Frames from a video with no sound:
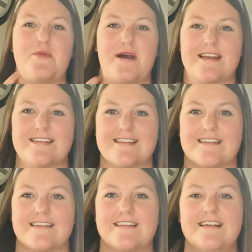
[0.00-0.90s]
wanted
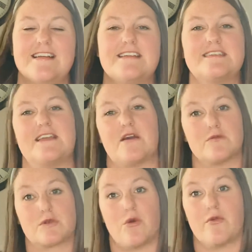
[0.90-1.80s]
to see how
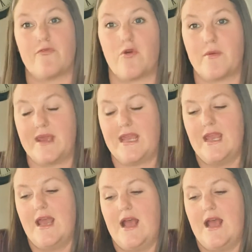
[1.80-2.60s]
it was going for me.